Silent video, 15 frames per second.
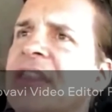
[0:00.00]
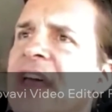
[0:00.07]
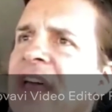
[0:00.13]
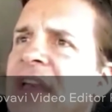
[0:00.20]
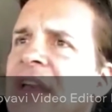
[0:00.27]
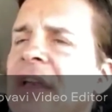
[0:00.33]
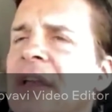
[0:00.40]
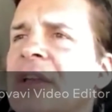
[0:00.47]

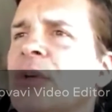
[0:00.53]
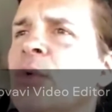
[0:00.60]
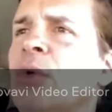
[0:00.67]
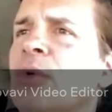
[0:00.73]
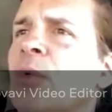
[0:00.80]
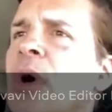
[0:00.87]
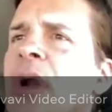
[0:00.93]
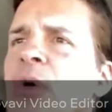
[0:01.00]
That you
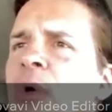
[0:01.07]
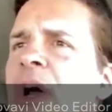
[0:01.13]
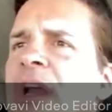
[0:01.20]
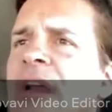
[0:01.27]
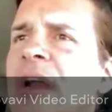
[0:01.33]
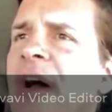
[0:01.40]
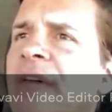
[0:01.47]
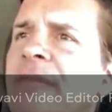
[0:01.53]
would want to
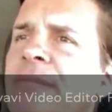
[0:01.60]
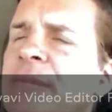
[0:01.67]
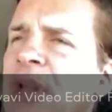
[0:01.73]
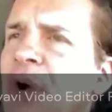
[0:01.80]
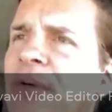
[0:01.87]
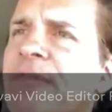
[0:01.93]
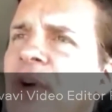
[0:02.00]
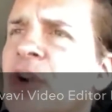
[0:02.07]
run
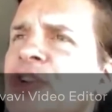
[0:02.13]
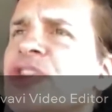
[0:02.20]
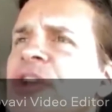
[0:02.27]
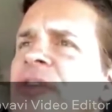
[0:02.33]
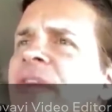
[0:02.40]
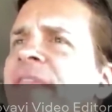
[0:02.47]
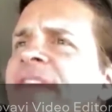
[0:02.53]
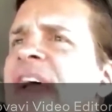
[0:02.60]
a
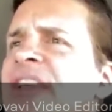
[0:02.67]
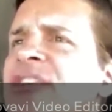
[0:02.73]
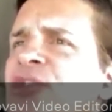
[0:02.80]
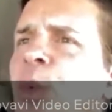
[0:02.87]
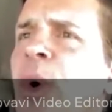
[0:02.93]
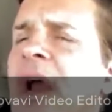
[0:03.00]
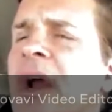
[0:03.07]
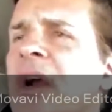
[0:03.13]
version of
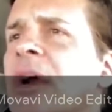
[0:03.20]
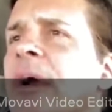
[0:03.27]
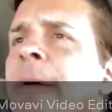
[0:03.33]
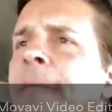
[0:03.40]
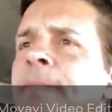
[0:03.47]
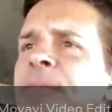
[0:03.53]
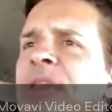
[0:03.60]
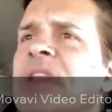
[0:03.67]
events where
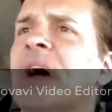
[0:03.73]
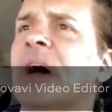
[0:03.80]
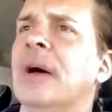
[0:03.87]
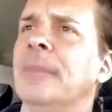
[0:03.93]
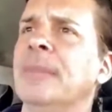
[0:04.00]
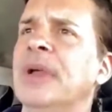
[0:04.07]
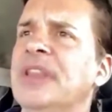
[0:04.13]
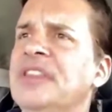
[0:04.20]

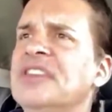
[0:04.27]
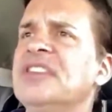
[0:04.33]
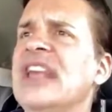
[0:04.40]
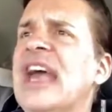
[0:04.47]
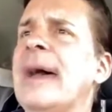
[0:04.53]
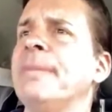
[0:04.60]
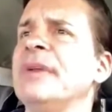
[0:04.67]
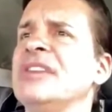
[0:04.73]
this
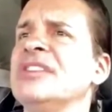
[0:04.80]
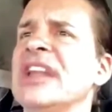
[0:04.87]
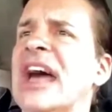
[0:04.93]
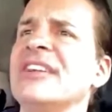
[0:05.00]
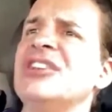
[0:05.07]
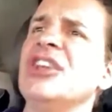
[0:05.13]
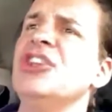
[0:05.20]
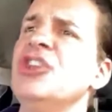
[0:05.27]
happens
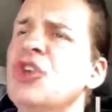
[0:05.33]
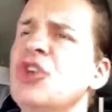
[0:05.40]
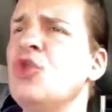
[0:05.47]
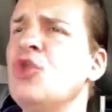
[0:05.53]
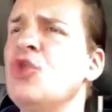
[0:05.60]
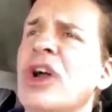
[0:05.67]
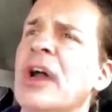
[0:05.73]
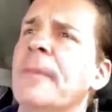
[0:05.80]
not to
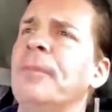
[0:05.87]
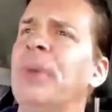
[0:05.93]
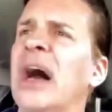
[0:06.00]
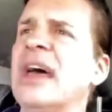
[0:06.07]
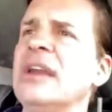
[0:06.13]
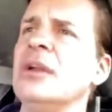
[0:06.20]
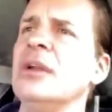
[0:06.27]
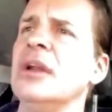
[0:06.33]
you,
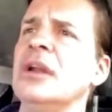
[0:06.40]
but